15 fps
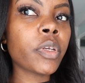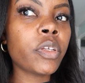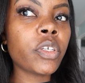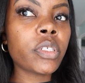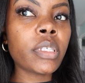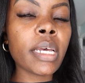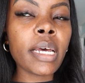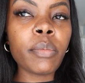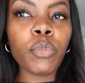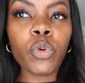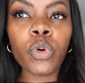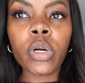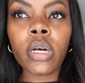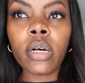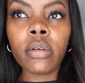just to add
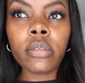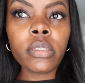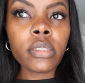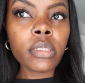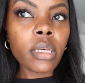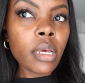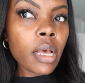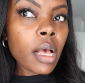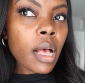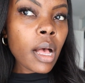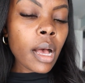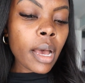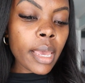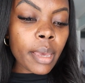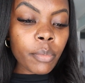more curls
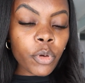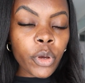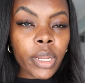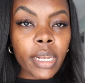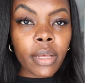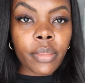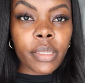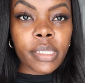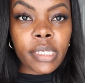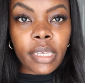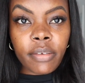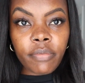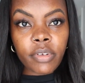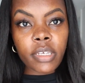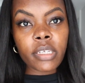I am going out this
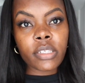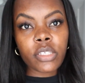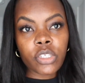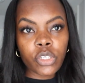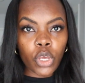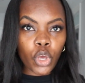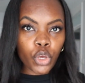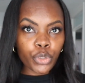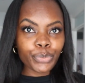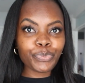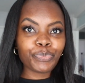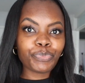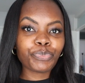evening so